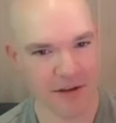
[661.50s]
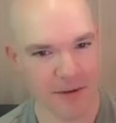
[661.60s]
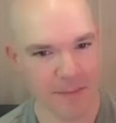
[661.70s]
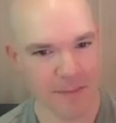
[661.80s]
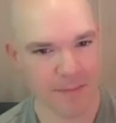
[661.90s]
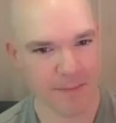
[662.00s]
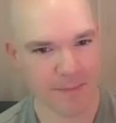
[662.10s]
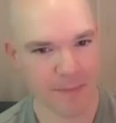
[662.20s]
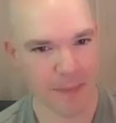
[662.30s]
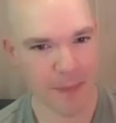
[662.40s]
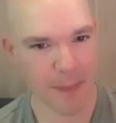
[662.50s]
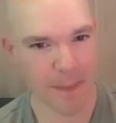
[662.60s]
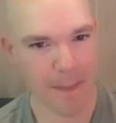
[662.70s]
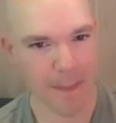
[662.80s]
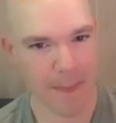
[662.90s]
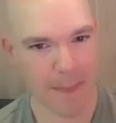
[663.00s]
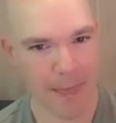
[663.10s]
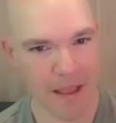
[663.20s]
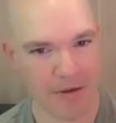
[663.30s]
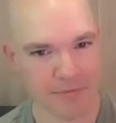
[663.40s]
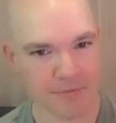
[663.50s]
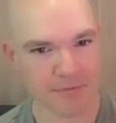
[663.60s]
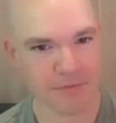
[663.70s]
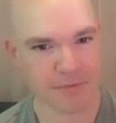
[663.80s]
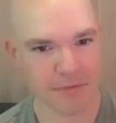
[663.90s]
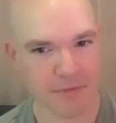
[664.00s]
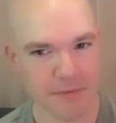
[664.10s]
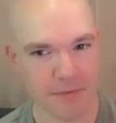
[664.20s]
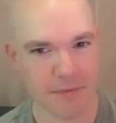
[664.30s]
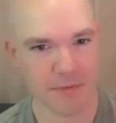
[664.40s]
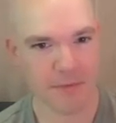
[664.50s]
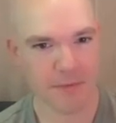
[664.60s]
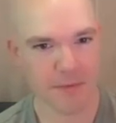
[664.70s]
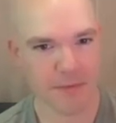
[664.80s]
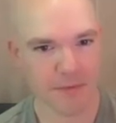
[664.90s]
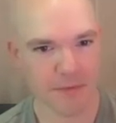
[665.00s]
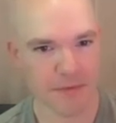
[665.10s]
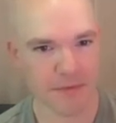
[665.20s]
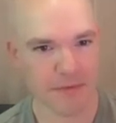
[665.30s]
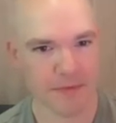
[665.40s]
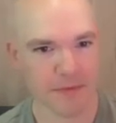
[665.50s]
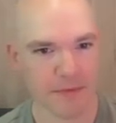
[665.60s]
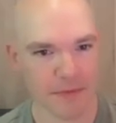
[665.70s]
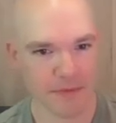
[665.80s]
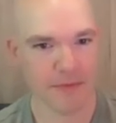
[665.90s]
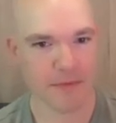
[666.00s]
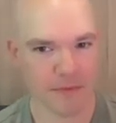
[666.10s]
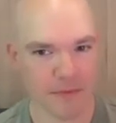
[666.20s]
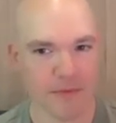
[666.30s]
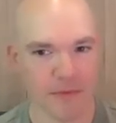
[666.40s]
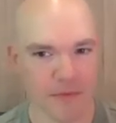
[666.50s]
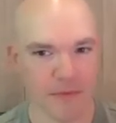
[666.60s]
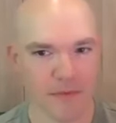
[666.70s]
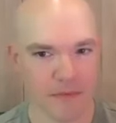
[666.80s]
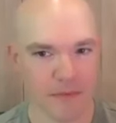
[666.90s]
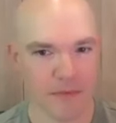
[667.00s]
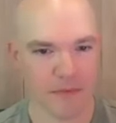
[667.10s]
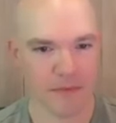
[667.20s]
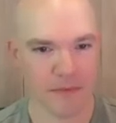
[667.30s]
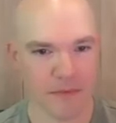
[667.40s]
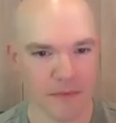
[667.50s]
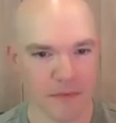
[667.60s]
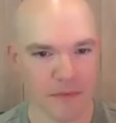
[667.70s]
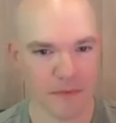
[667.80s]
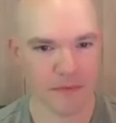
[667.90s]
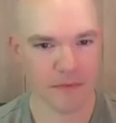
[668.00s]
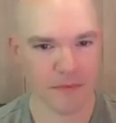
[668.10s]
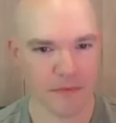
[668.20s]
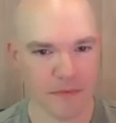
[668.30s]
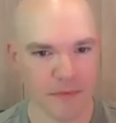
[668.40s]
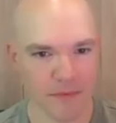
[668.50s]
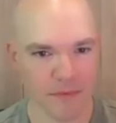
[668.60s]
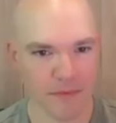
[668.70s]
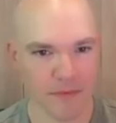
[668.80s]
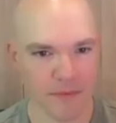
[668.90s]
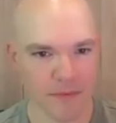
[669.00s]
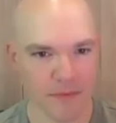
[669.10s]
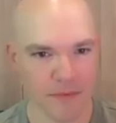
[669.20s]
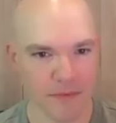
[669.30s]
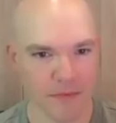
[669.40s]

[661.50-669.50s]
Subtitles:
No words are spoken by the person on screen.